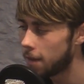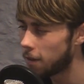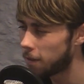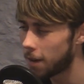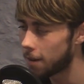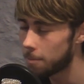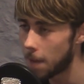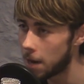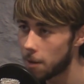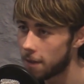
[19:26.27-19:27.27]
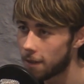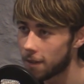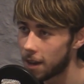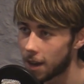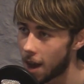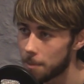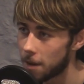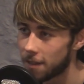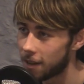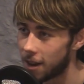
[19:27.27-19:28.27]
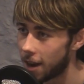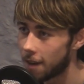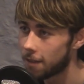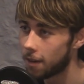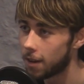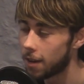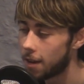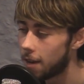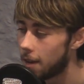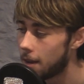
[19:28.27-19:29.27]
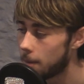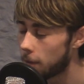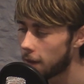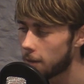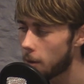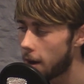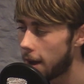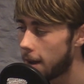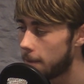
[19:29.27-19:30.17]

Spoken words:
there's like many ways to skin a cat basically, I guess, like but that's what